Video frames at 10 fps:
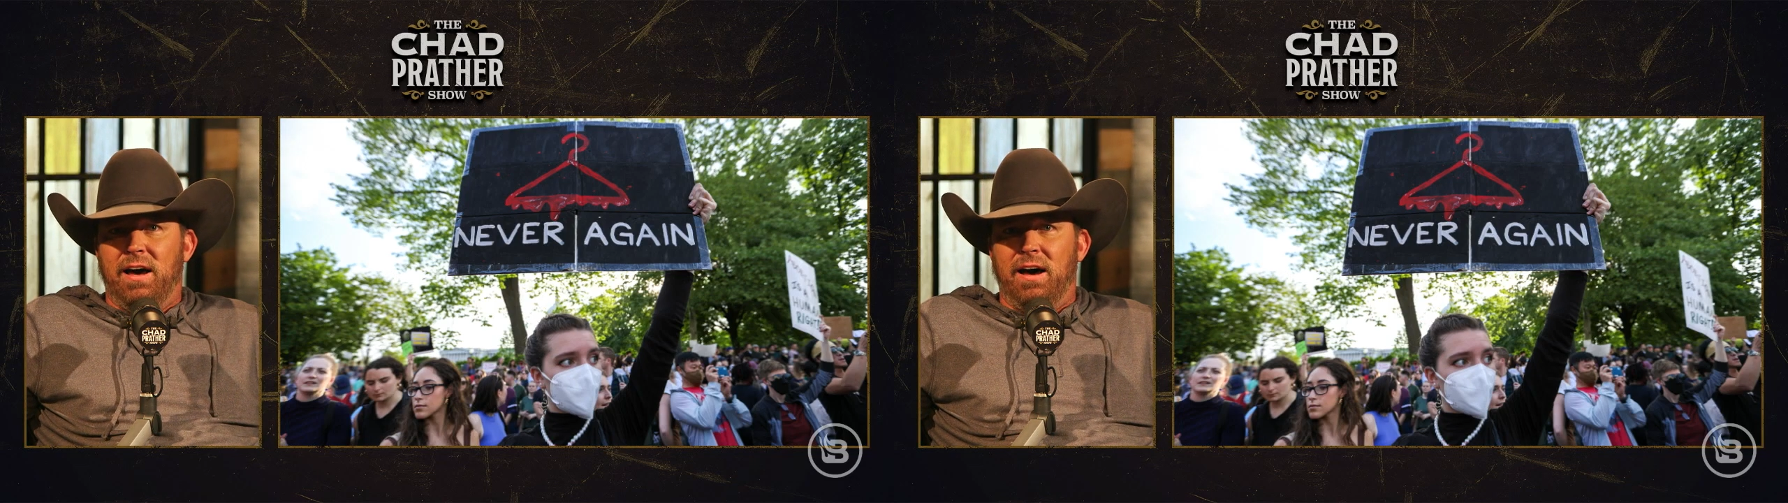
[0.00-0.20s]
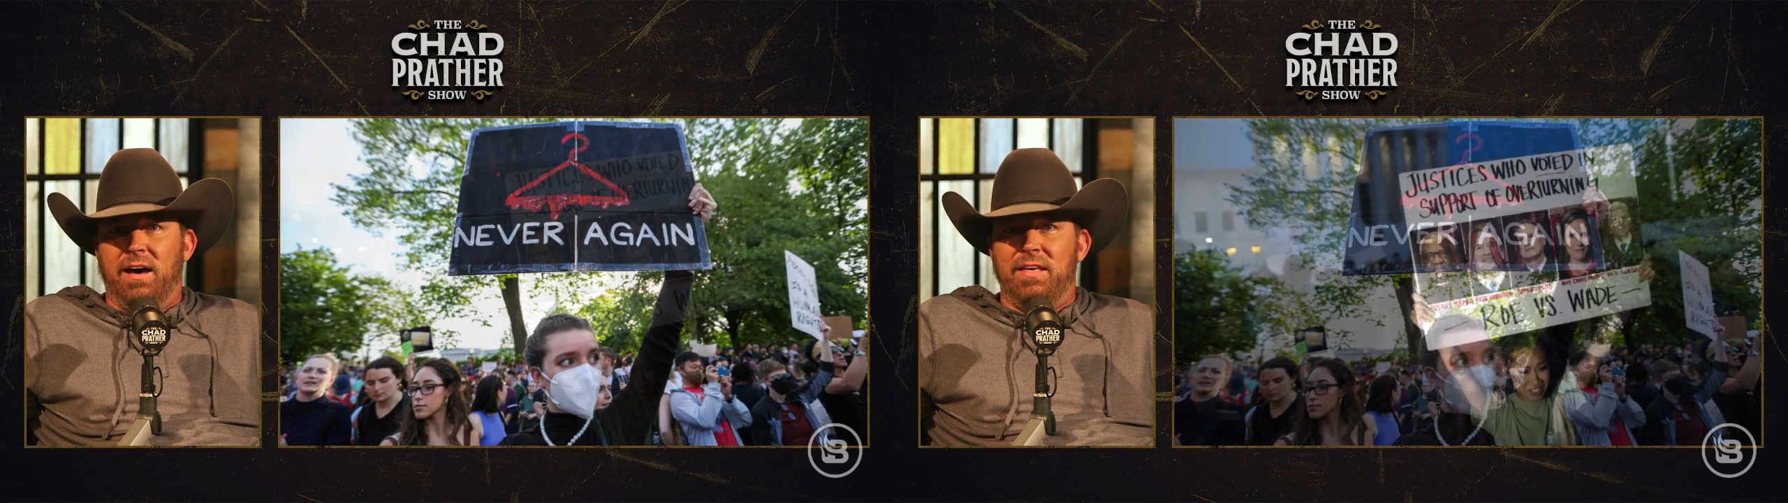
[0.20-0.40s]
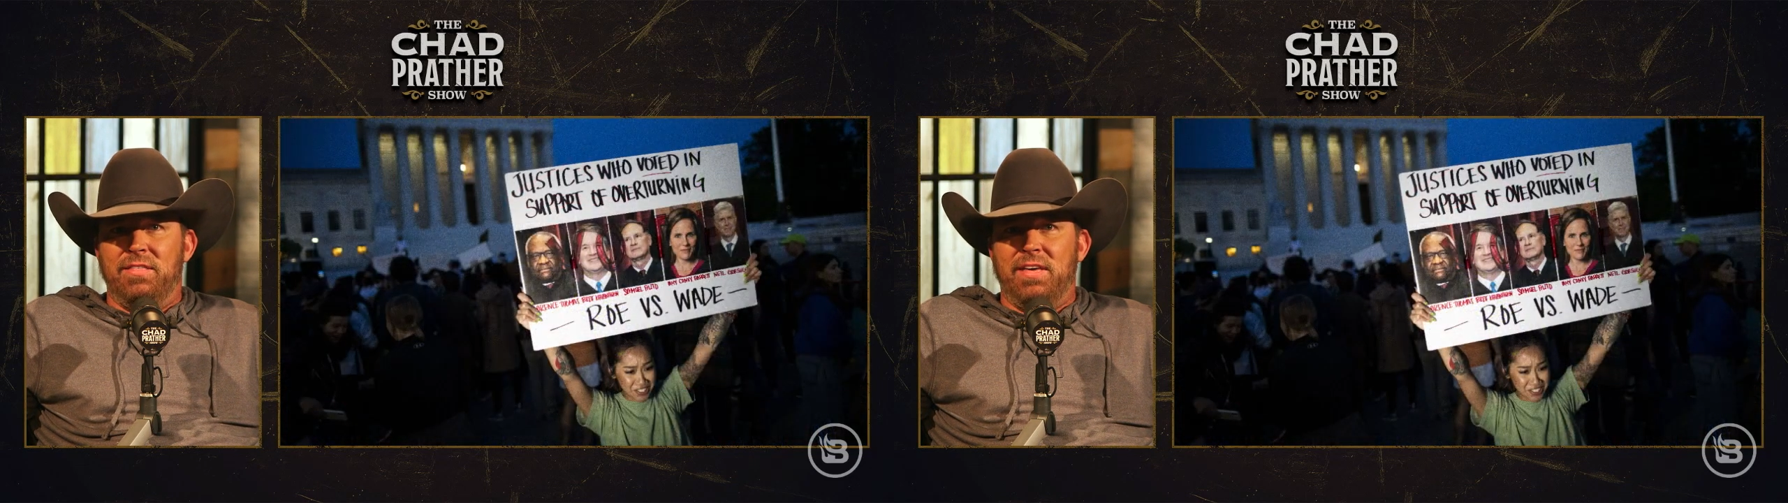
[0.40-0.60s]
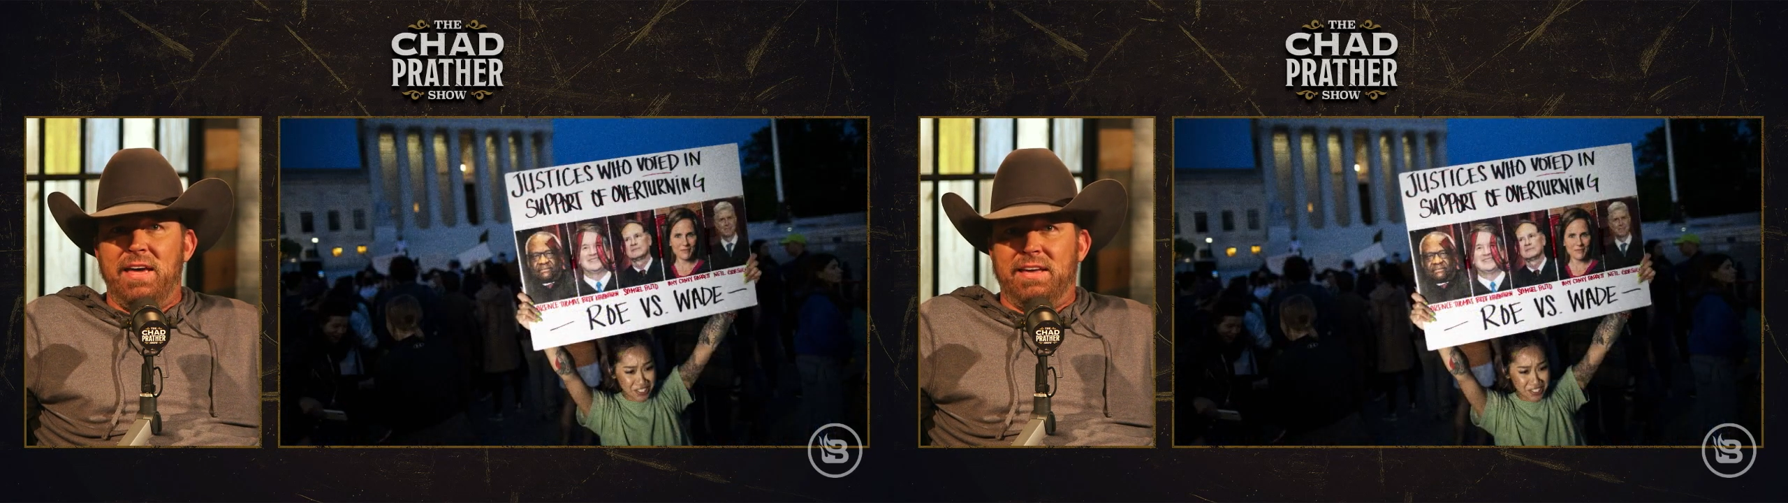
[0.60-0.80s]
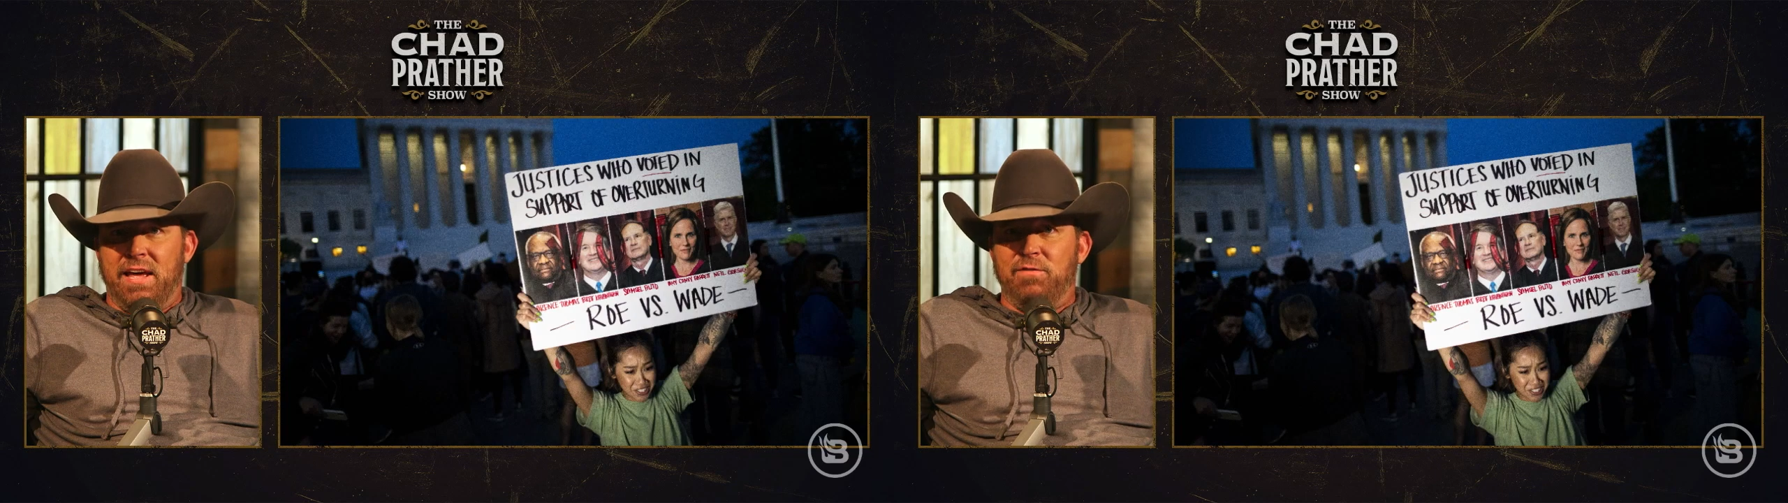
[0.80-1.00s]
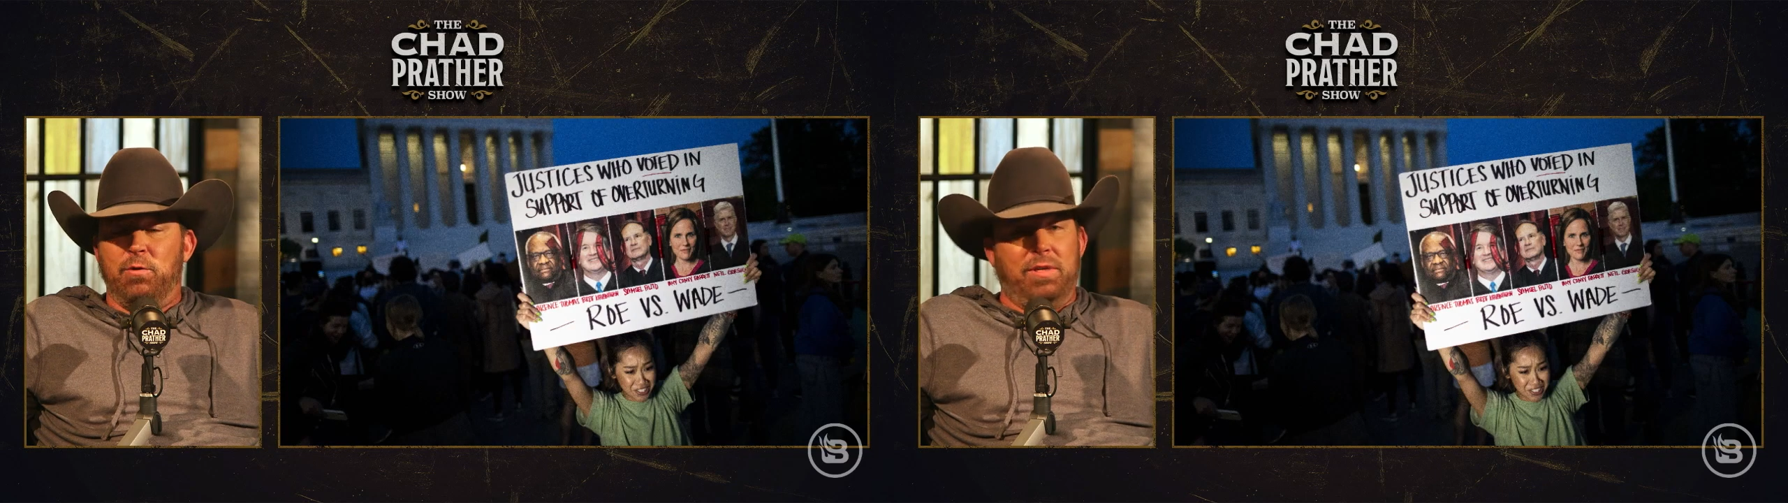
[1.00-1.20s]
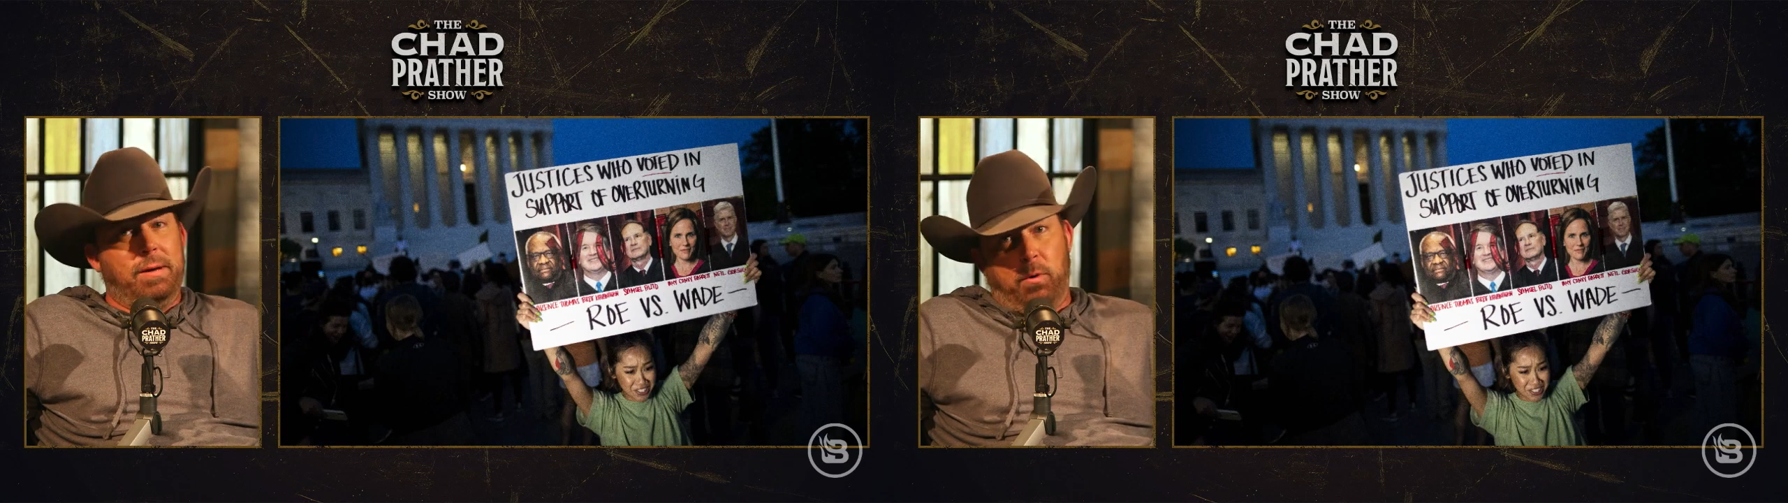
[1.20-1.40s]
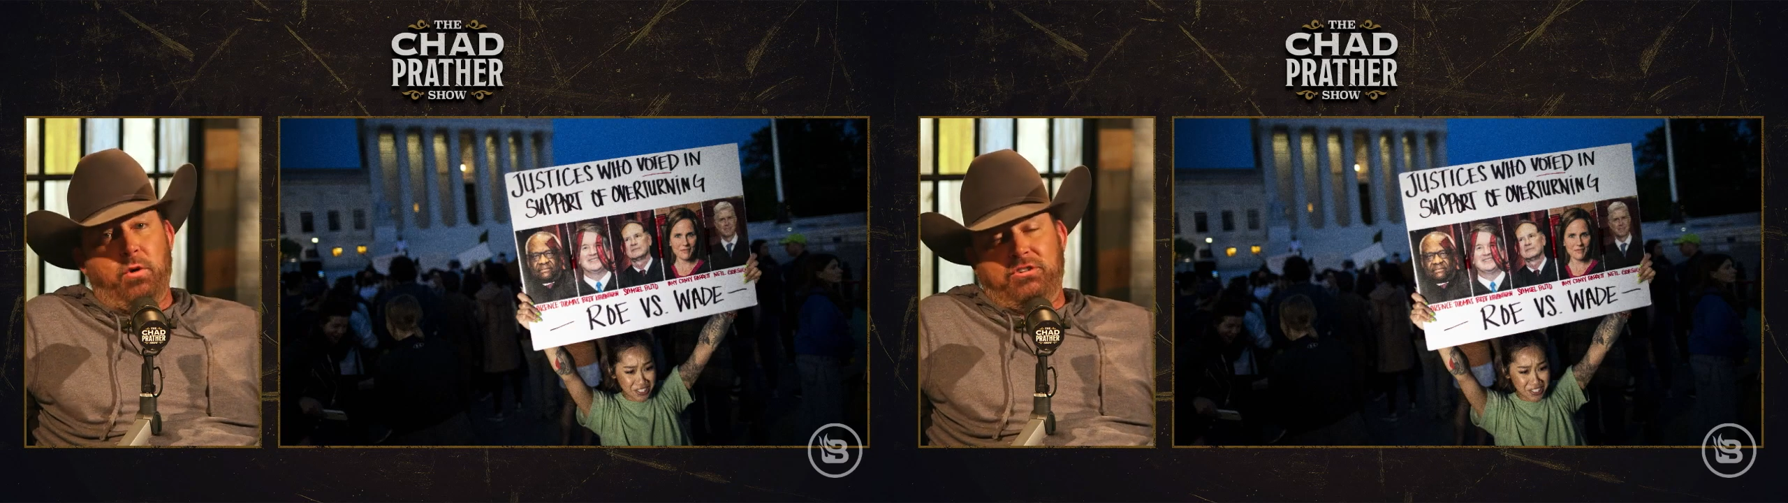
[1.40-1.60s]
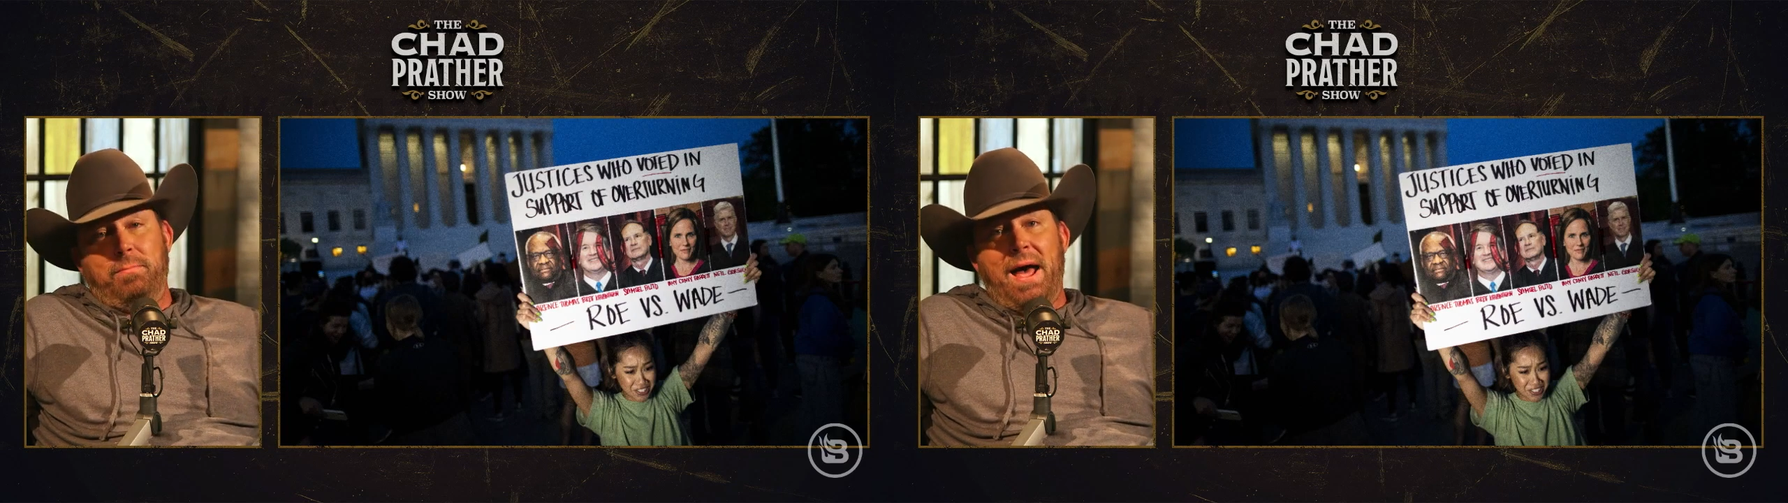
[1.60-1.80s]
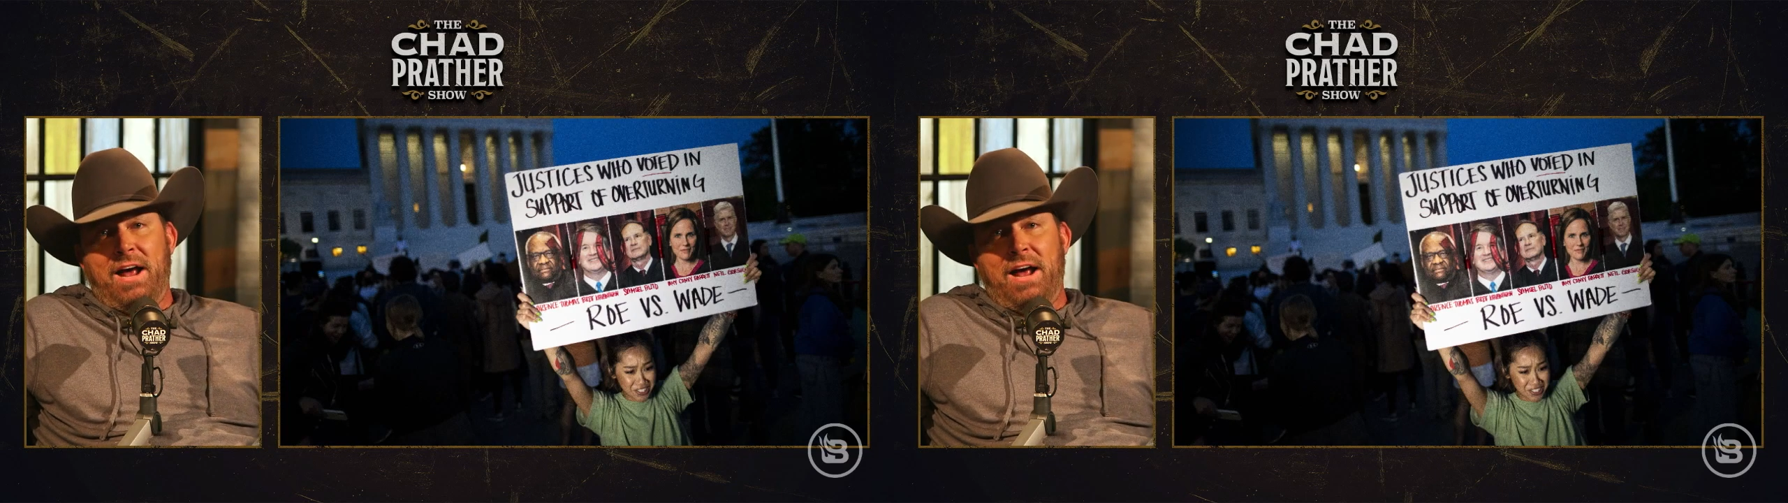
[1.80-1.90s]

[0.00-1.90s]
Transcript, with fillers: uh, they give you the abortion